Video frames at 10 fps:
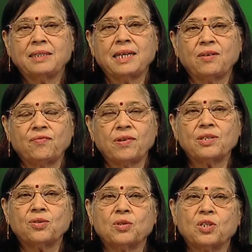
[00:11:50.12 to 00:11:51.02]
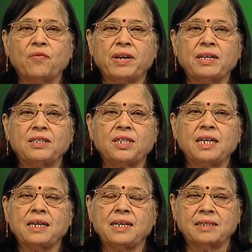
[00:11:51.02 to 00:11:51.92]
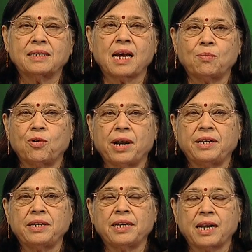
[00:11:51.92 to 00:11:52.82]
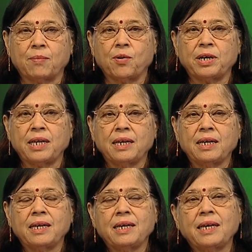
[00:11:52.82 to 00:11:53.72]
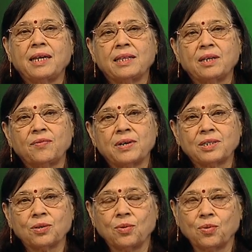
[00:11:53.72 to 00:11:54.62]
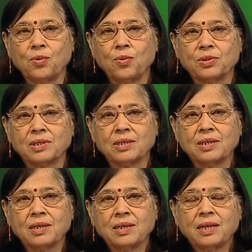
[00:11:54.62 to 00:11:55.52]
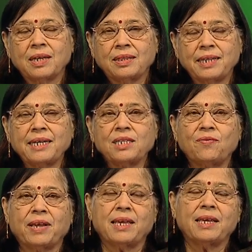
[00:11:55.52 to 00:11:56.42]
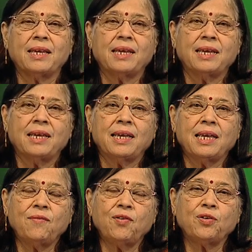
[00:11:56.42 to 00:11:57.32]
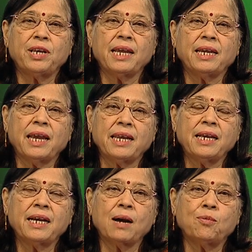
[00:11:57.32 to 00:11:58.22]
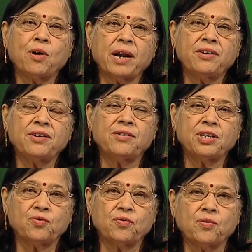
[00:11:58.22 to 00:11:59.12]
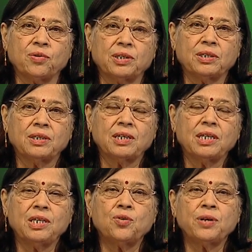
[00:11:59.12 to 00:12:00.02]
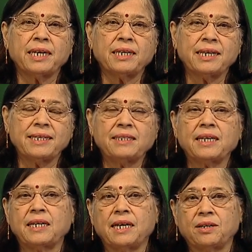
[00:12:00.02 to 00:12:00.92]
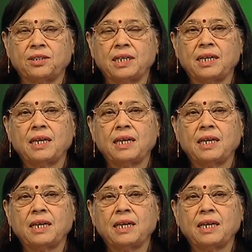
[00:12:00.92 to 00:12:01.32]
that first source of energy is carbohydrate in our body, in other words glucose. That is why if you take any carbohydrate rich food, you get instant energy.